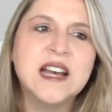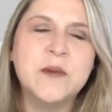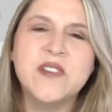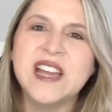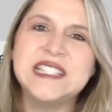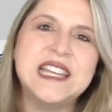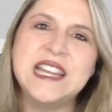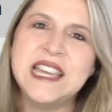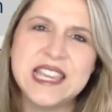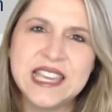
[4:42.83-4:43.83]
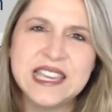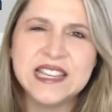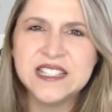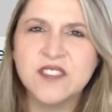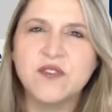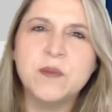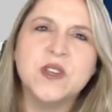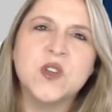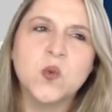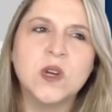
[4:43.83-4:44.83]
We've got TDE. It's a
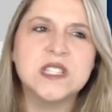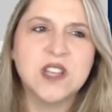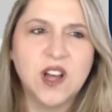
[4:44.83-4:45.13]
familiar one to